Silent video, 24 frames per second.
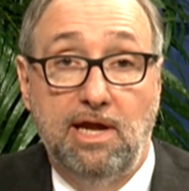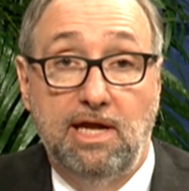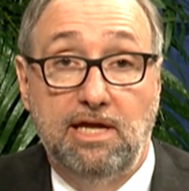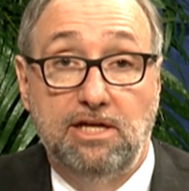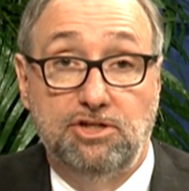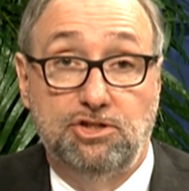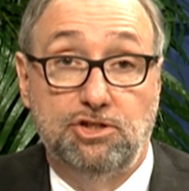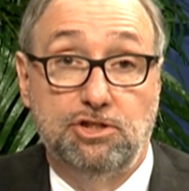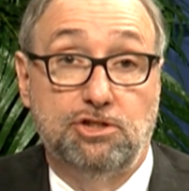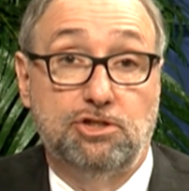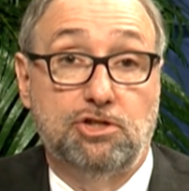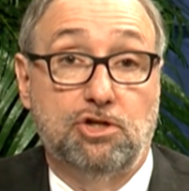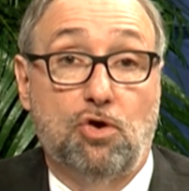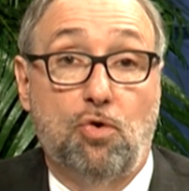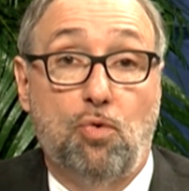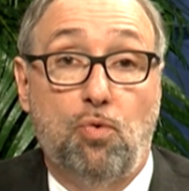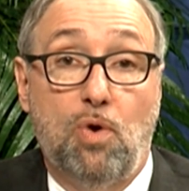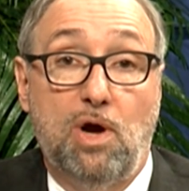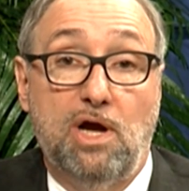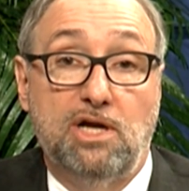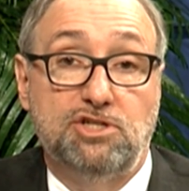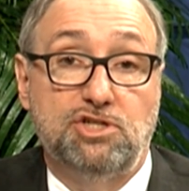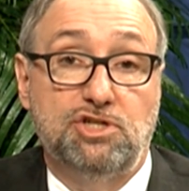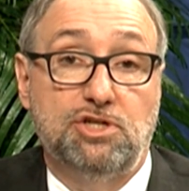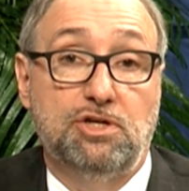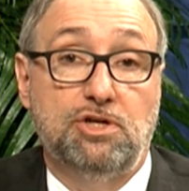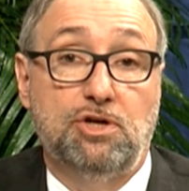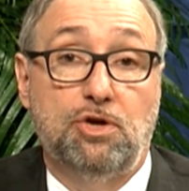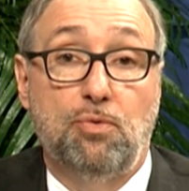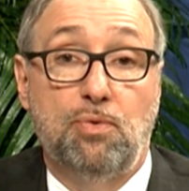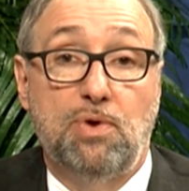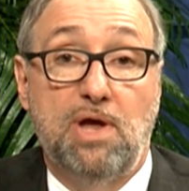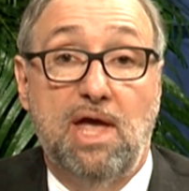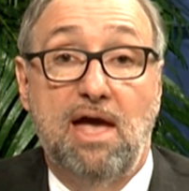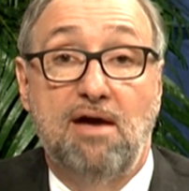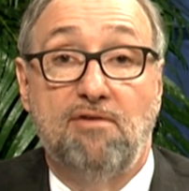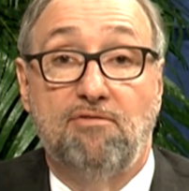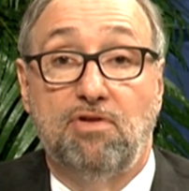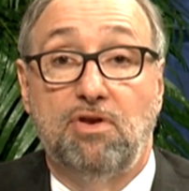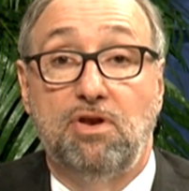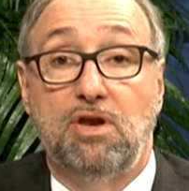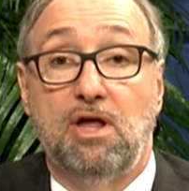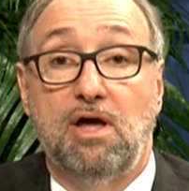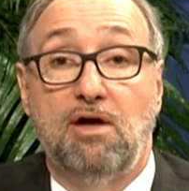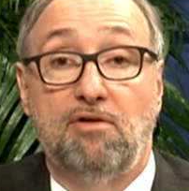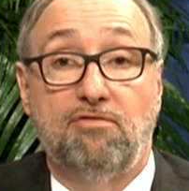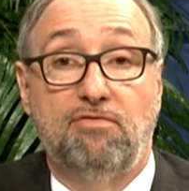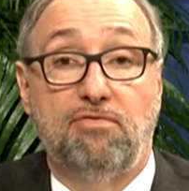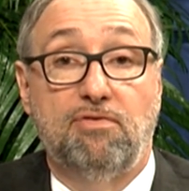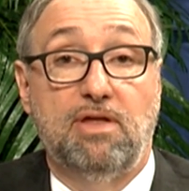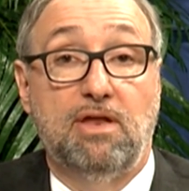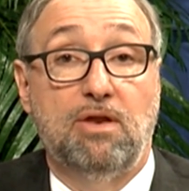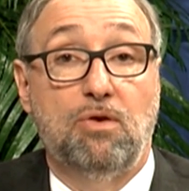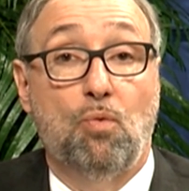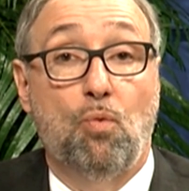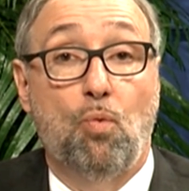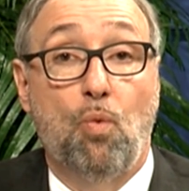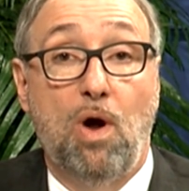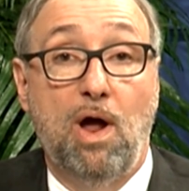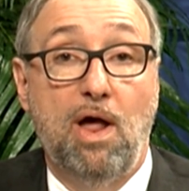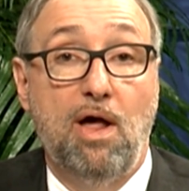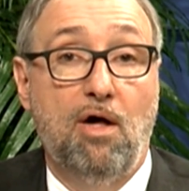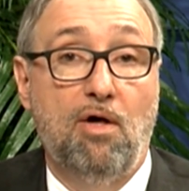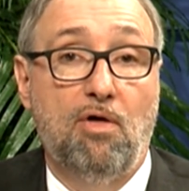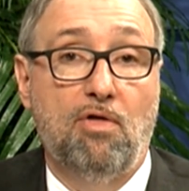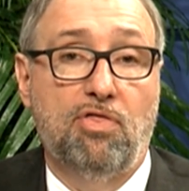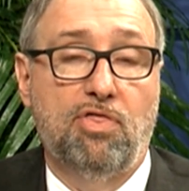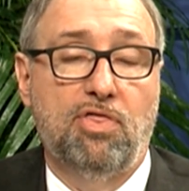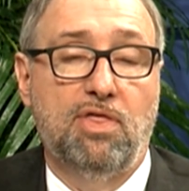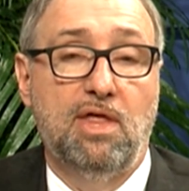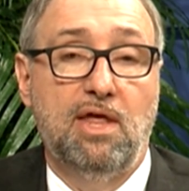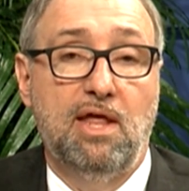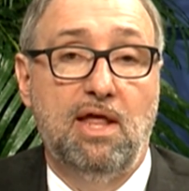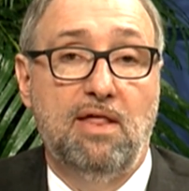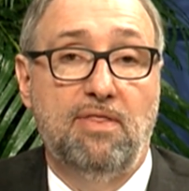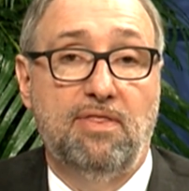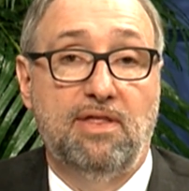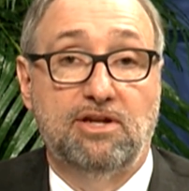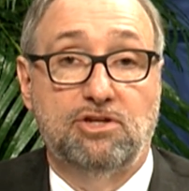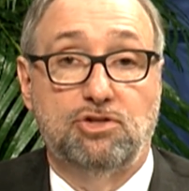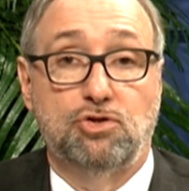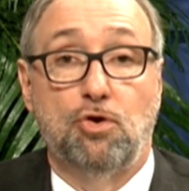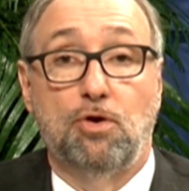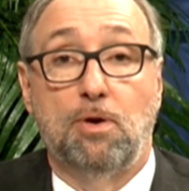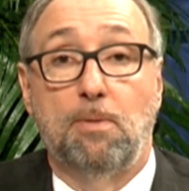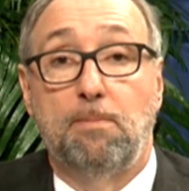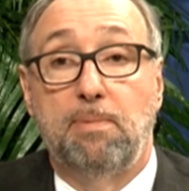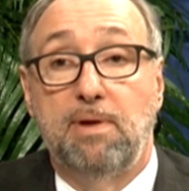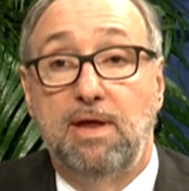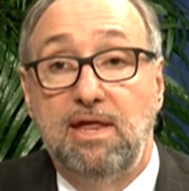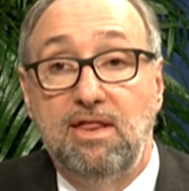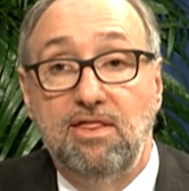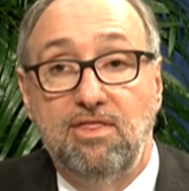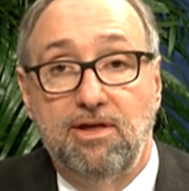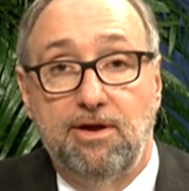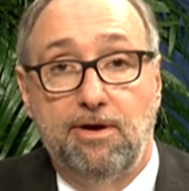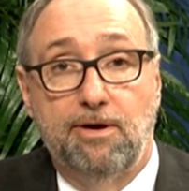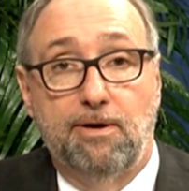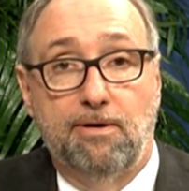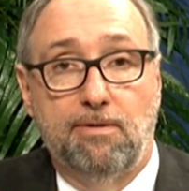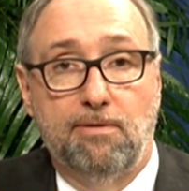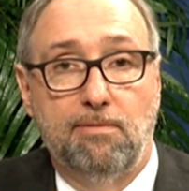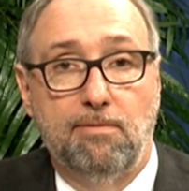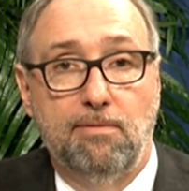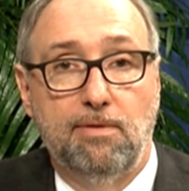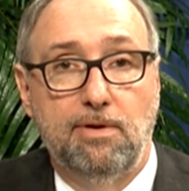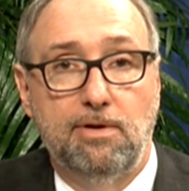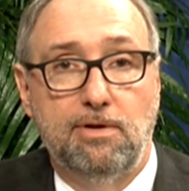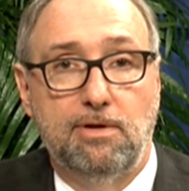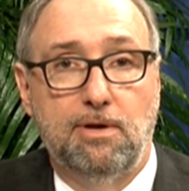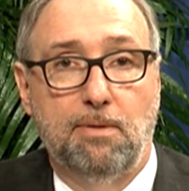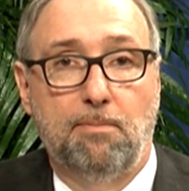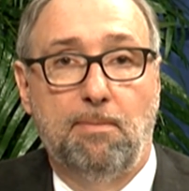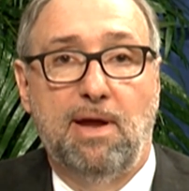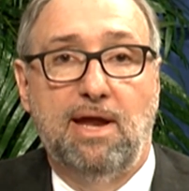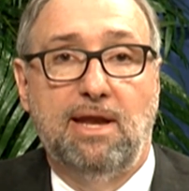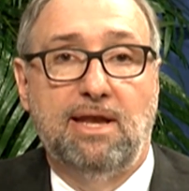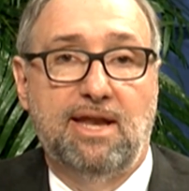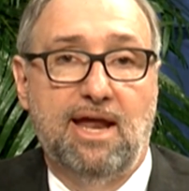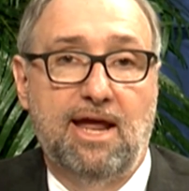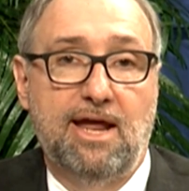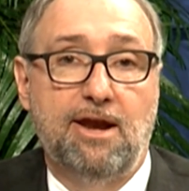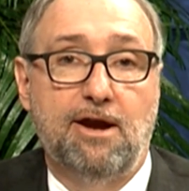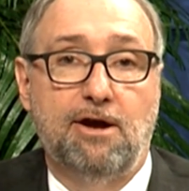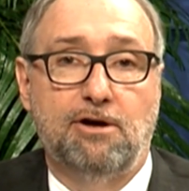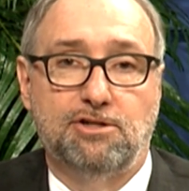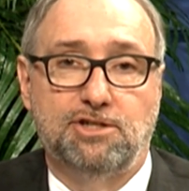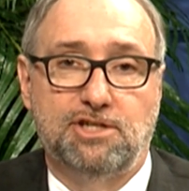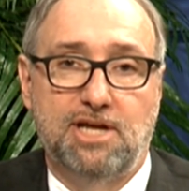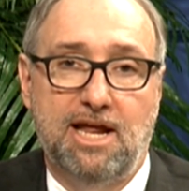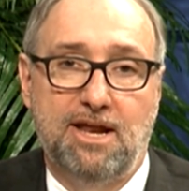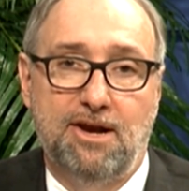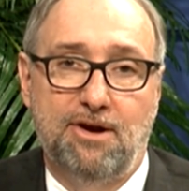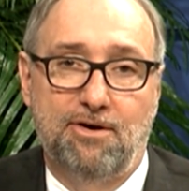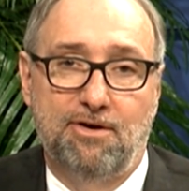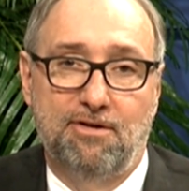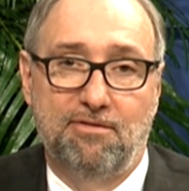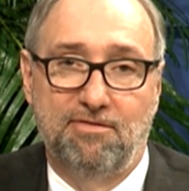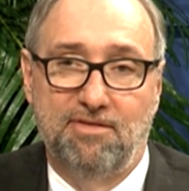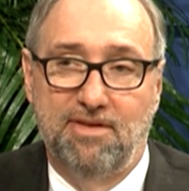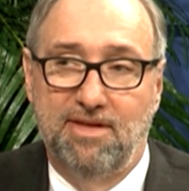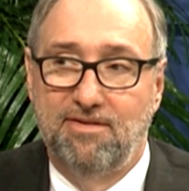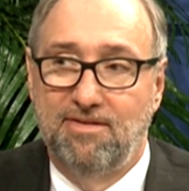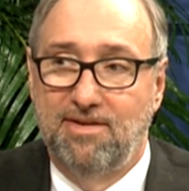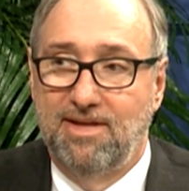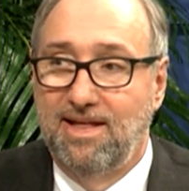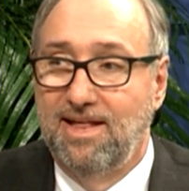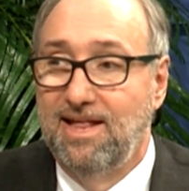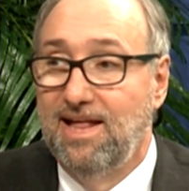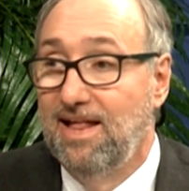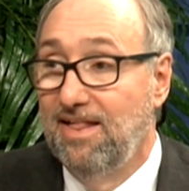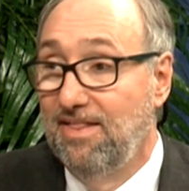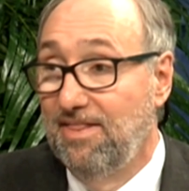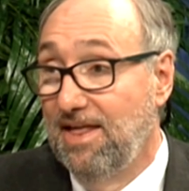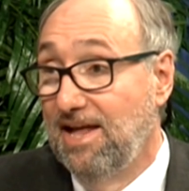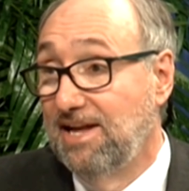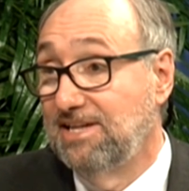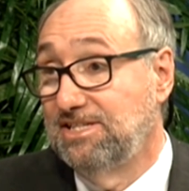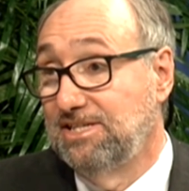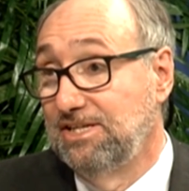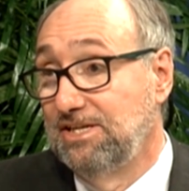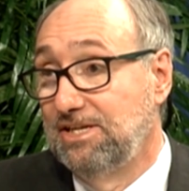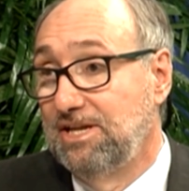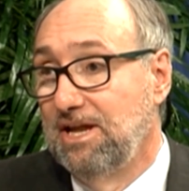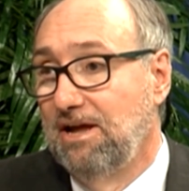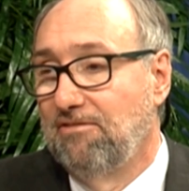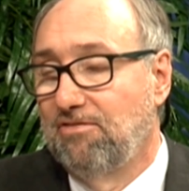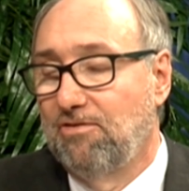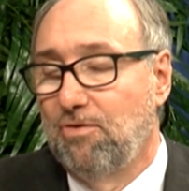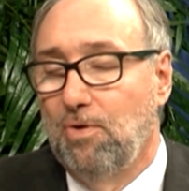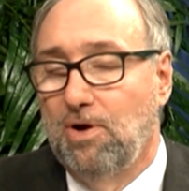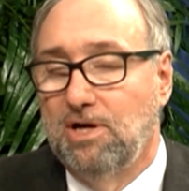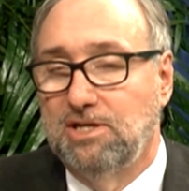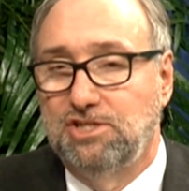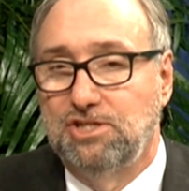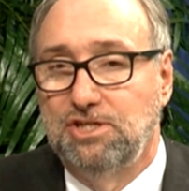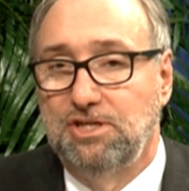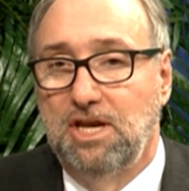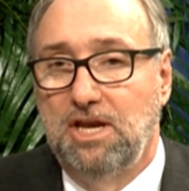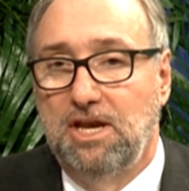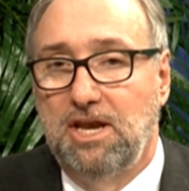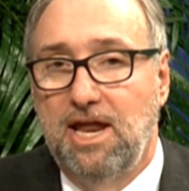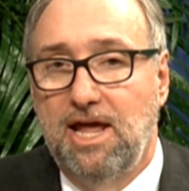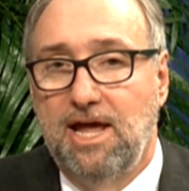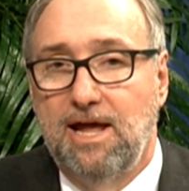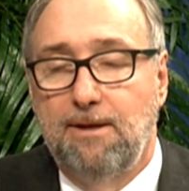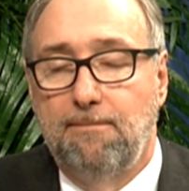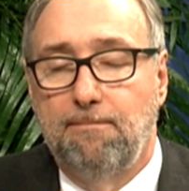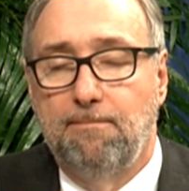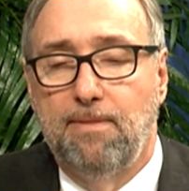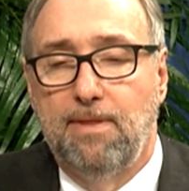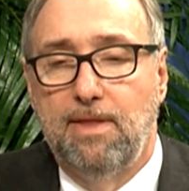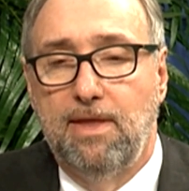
It's just a question, do we have enough in wealth that's going to be there to maintain our standard of living? That's the tough question today.